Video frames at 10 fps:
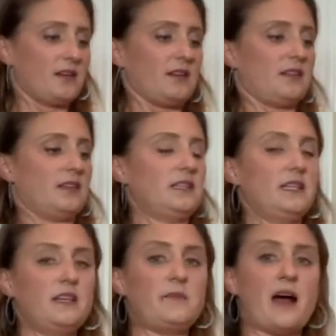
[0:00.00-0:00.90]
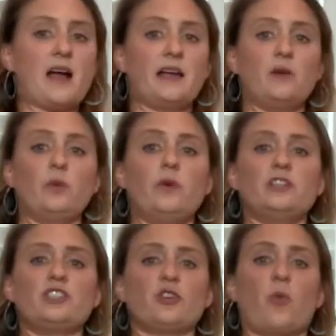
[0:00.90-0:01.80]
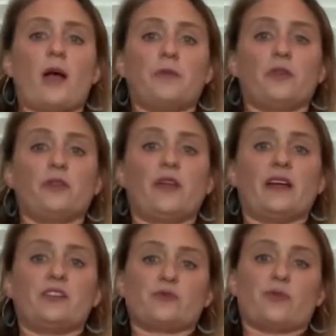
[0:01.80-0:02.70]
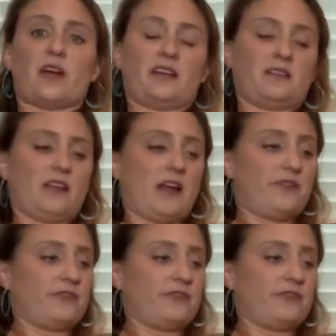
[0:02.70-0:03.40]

lean back, and windshield wiper the legs right and left.